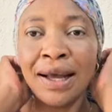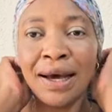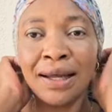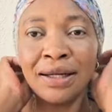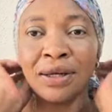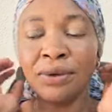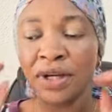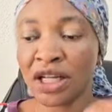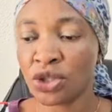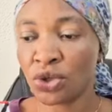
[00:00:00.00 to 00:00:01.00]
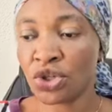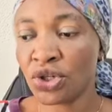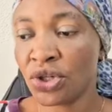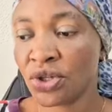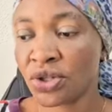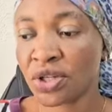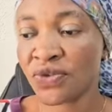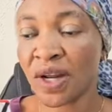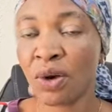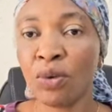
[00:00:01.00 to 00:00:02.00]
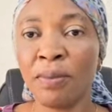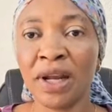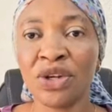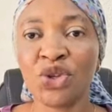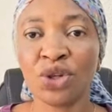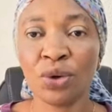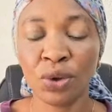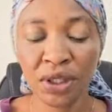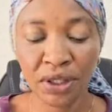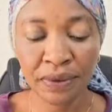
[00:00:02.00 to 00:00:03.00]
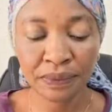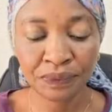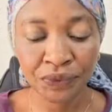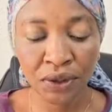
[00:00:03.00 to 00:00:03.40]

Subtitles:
Hallelujah to Jesus. Father, we bless your holy name.